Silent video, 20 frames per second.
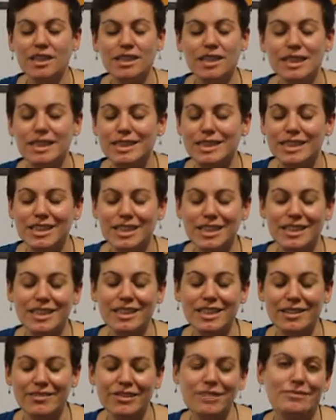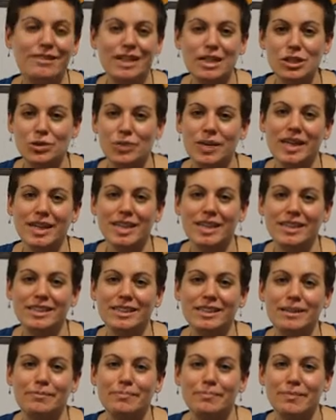So Living Wage Week
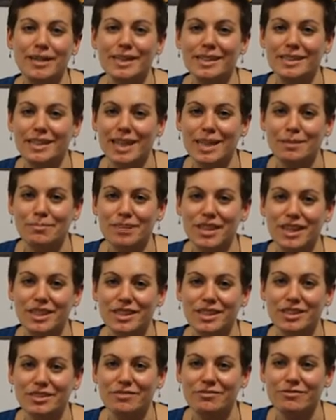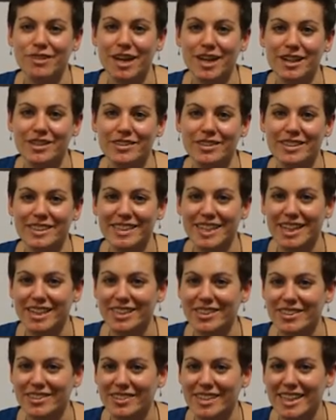is a big celebration right across the
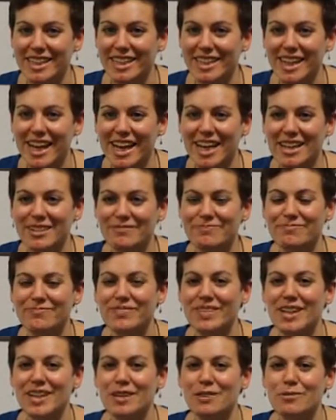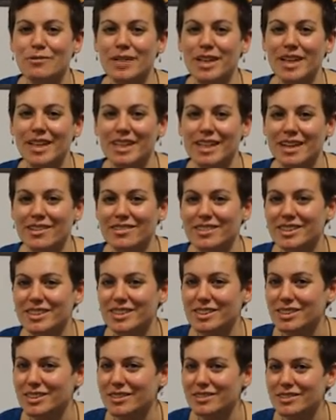country. We announced
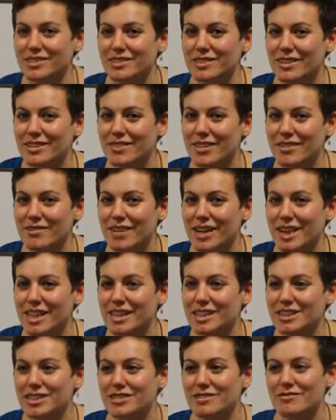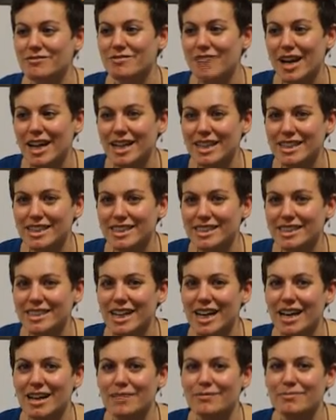the new living wage rates.
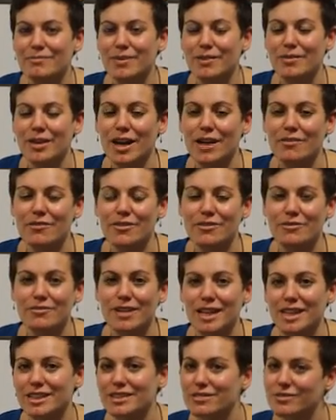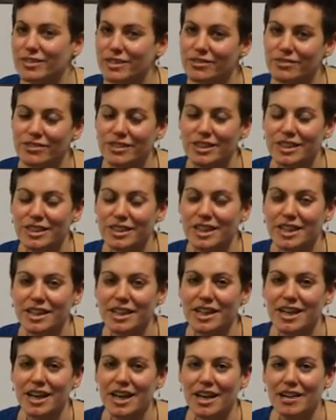We have a range of different
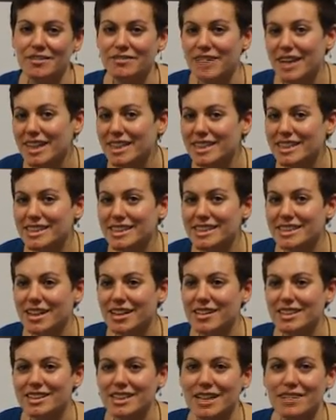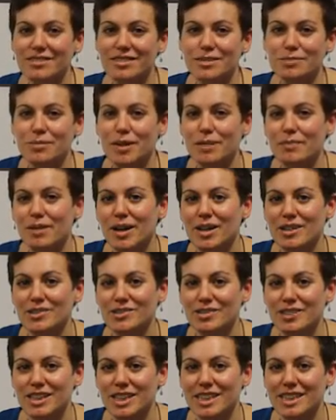events ourselves and with partner
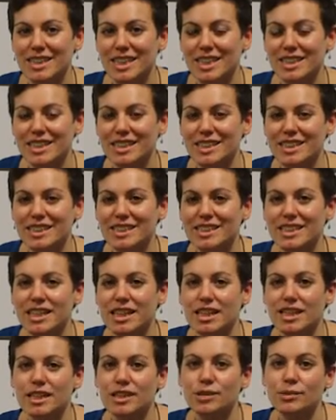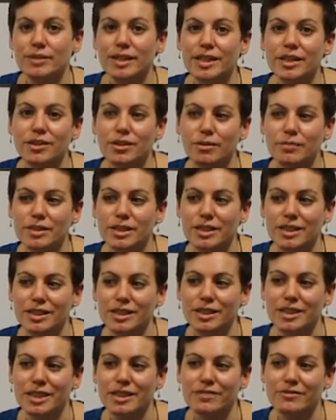organisations. It's really an
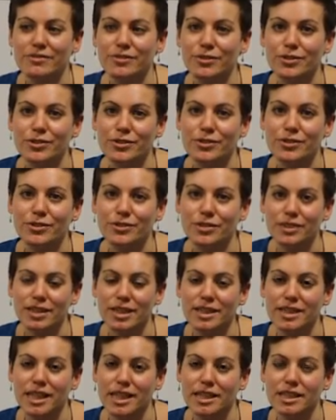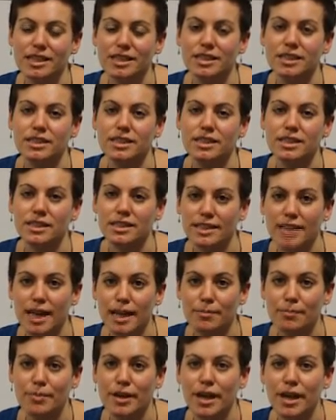opportunity for organisations to
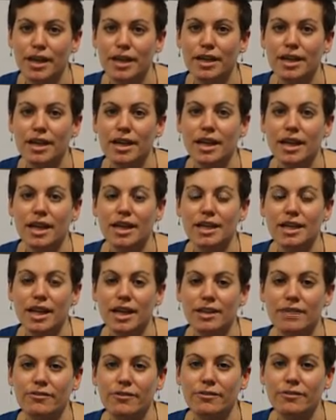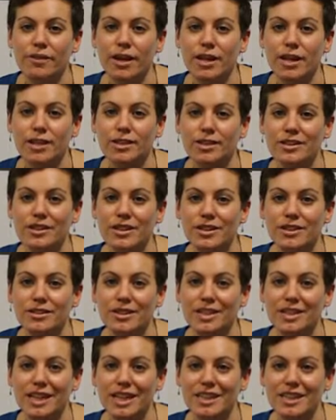celebrate their living wage
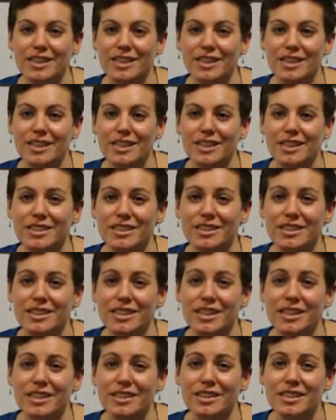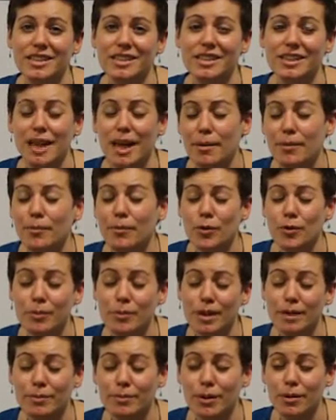accreditation and to get more
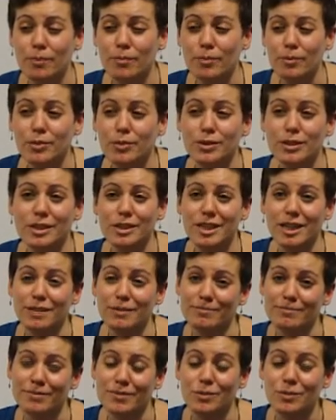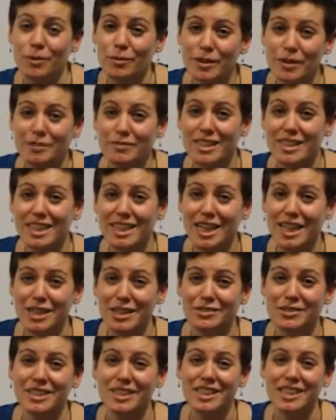people on board. What we'd really
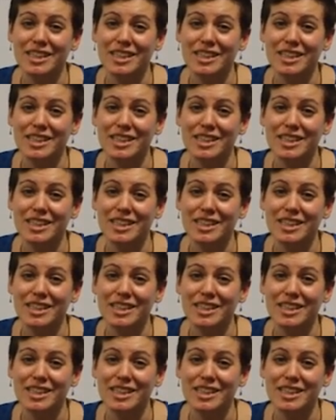like to